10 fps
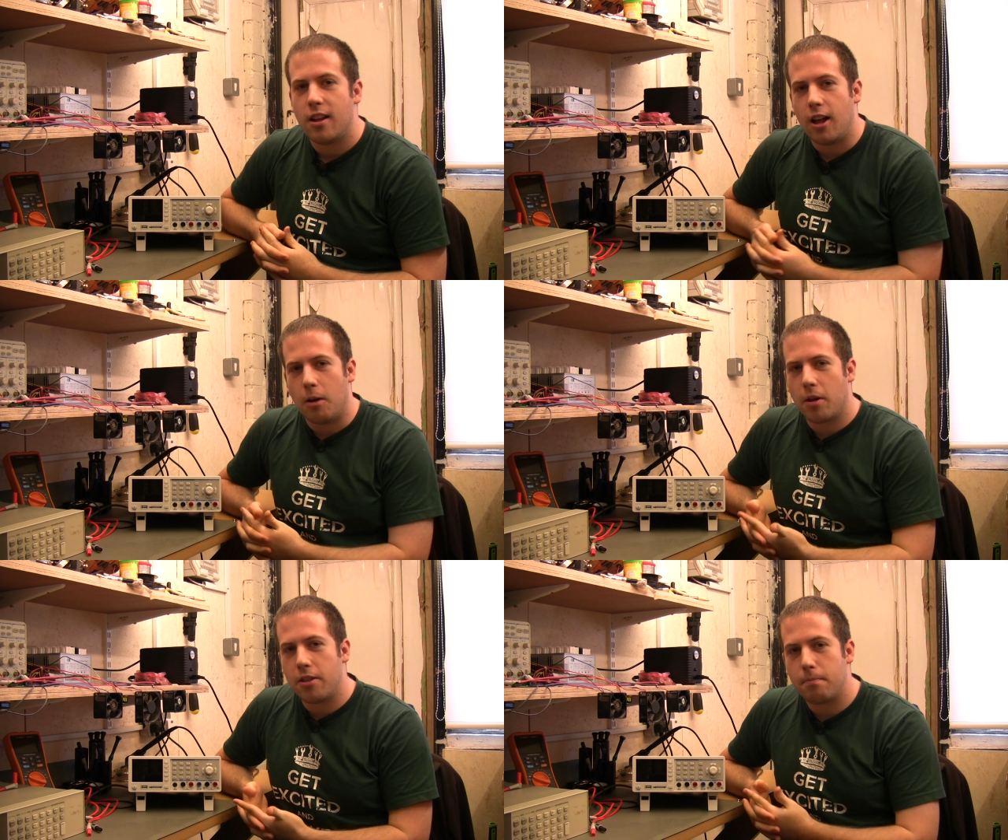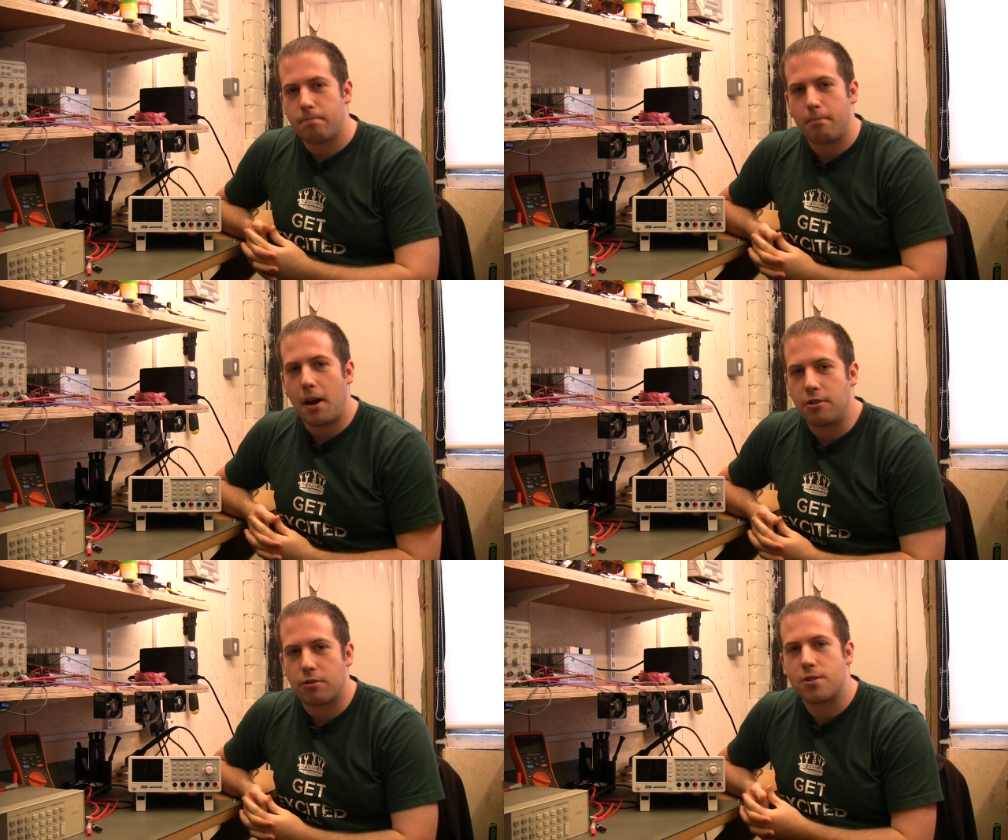One of the
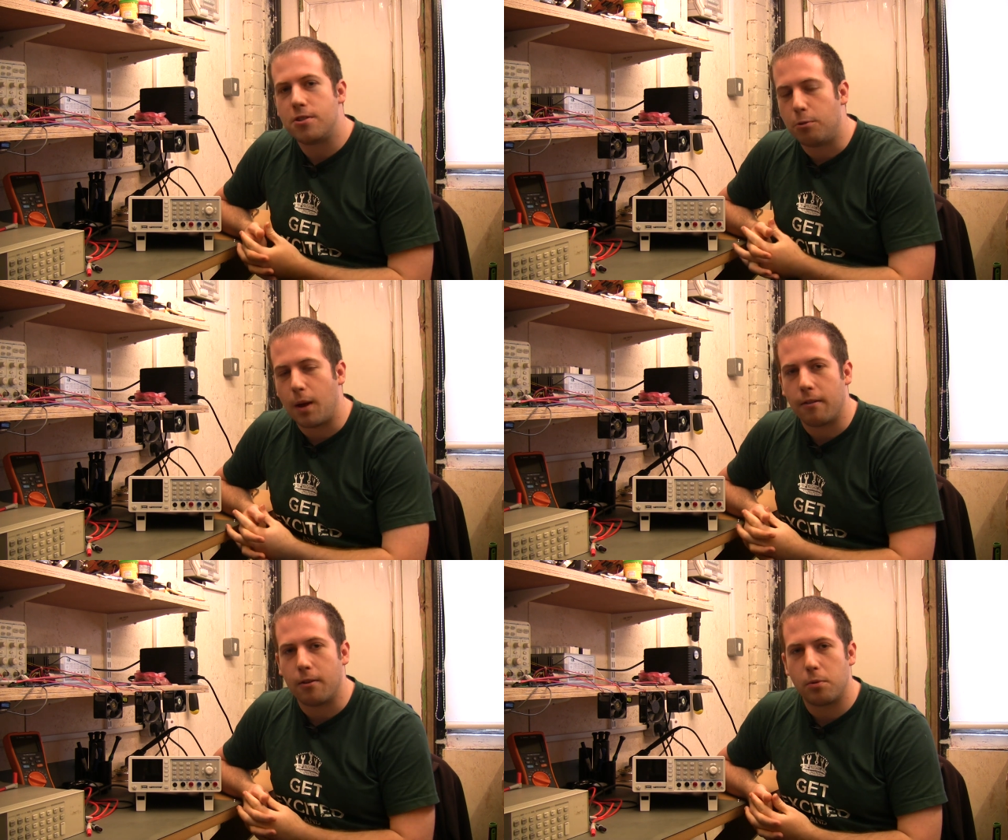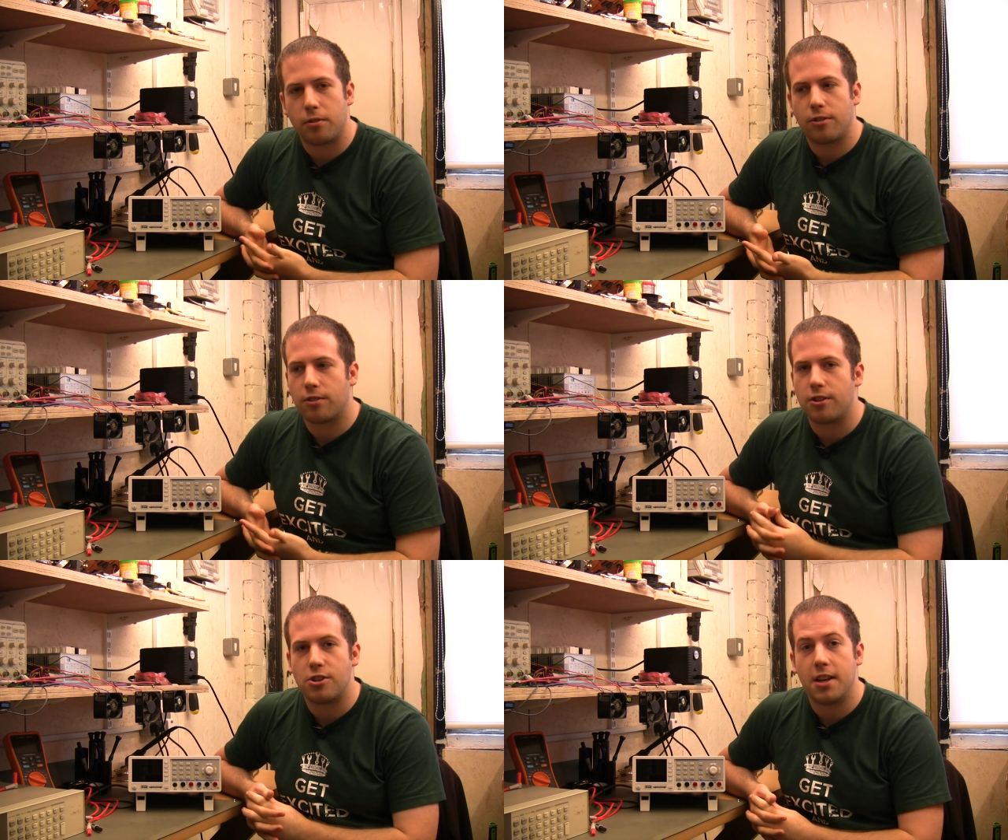major criticisms we had of it was
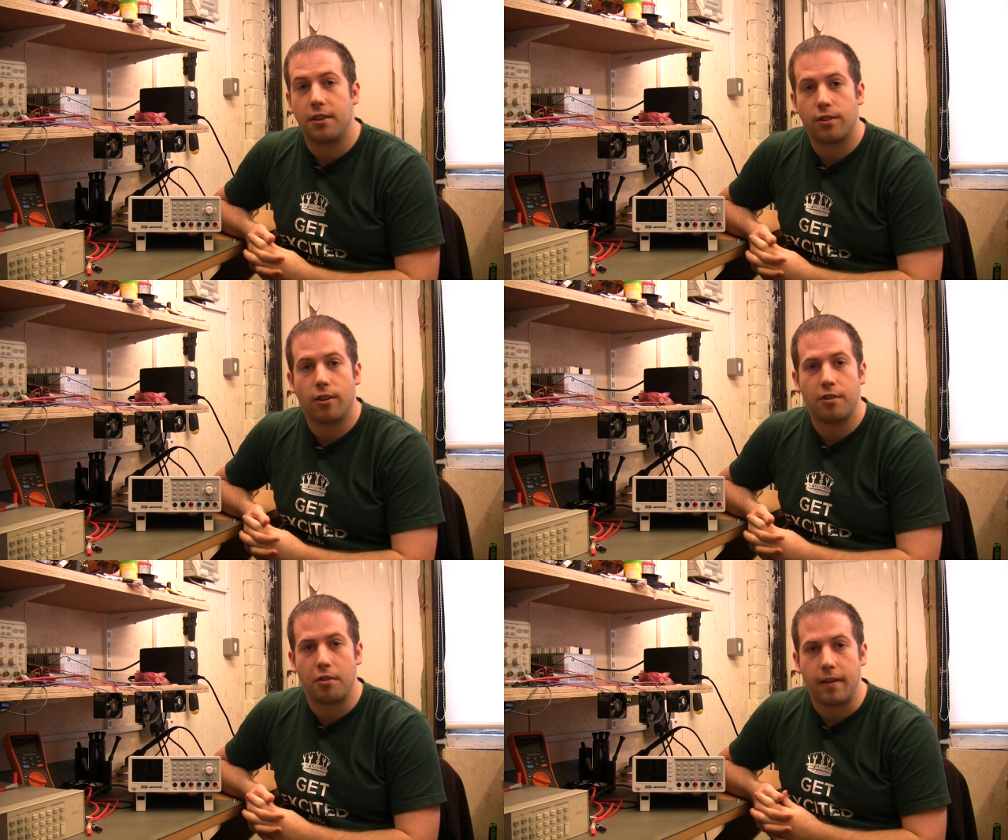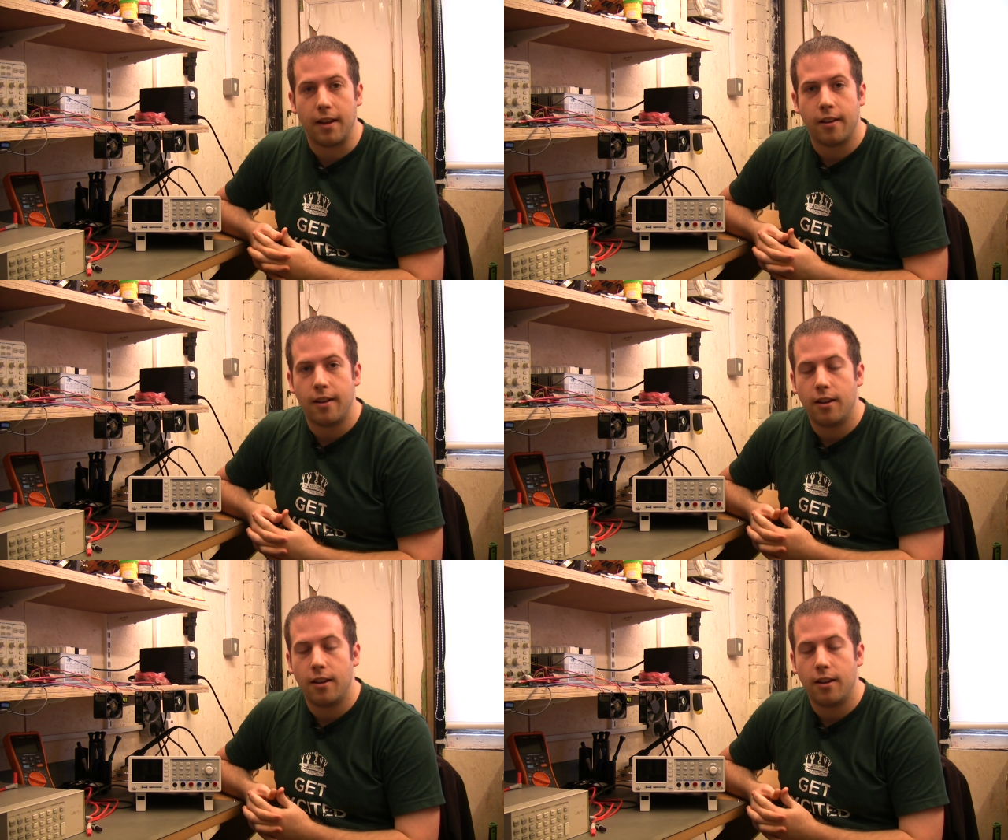just the sheer size of it.